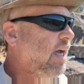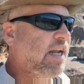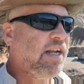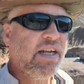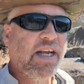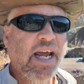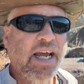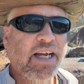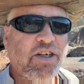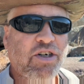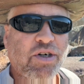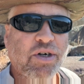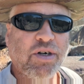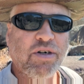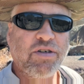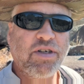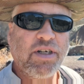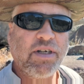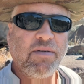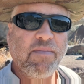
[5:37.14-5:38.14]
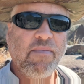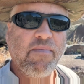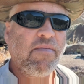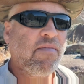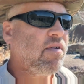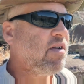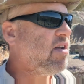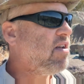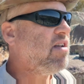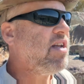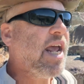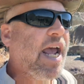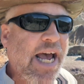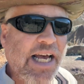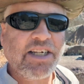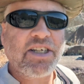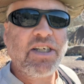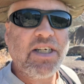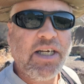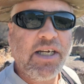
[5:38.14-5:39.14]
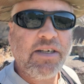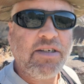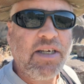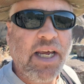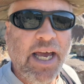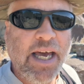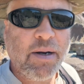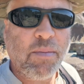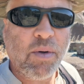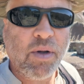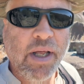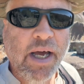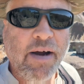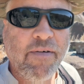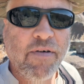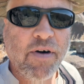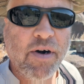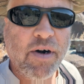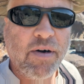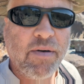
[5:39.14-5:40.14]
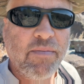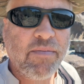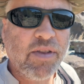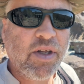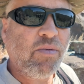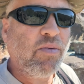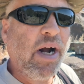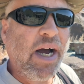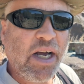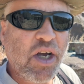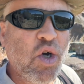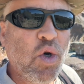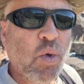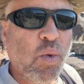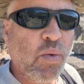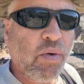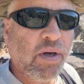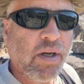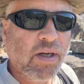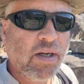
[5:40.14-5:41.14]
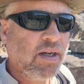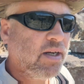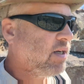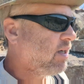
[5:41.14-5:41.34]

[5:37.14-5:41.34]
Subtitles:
and nature's nastiest animal ever, the raccoon.